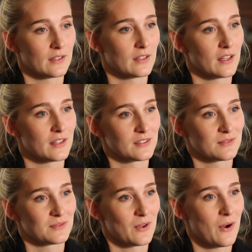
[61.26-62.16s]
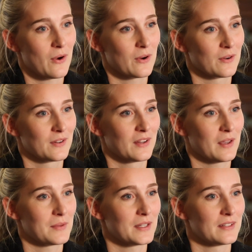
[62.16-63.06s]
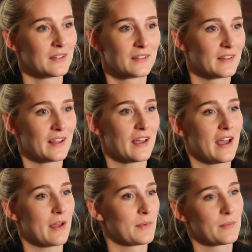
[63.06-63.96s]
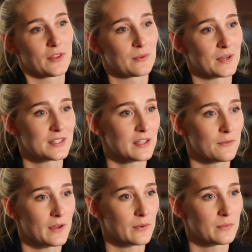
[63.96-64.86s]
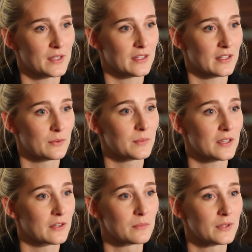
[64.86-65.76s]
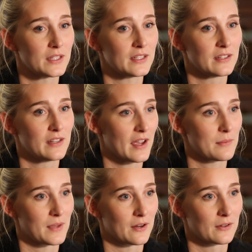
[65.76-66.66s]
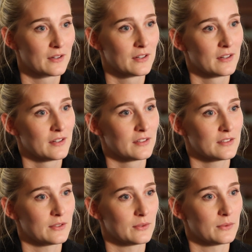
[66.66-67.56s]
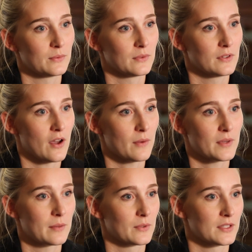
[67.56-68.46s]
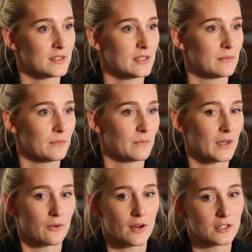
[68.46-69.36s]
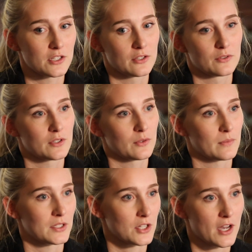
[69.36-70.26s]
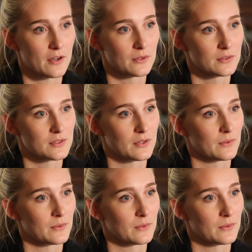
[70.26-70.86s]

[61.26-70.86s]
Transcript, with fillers: It's hard. I mean, I'm a mother myself. I would be it would be a complete nightmare to not be able to see my grandchildren or my child. So.